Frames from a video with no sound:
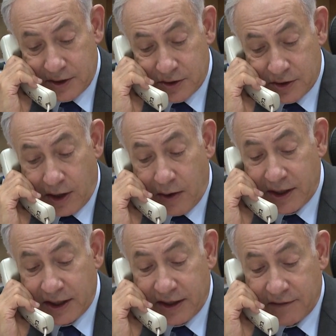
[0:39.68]
Joe, I want
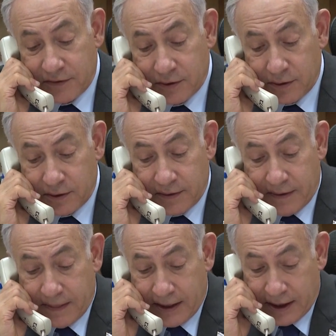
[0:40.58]
to give you
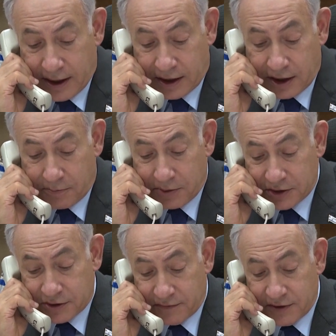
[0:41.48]
a clear
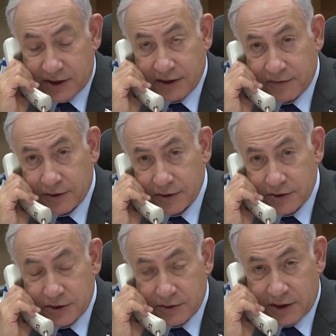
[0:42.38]
picture of the difficult
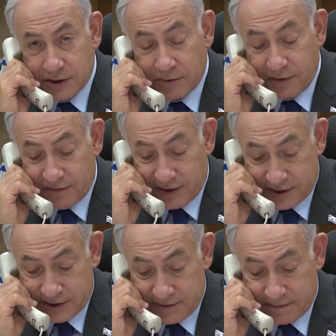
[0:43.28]
situation we
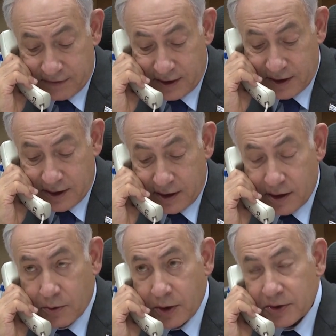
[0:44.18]
face.
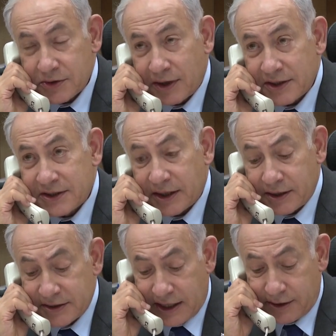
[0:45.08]
We were struck
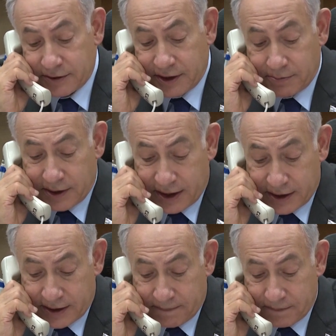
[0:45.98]
Saturday by
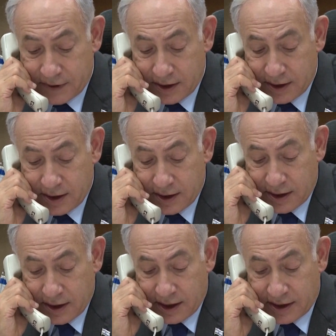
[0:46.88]

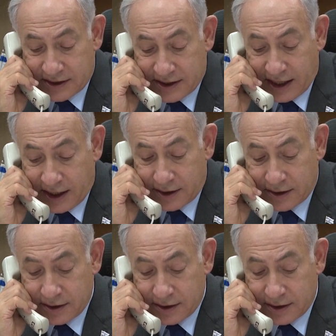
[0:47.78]
an attack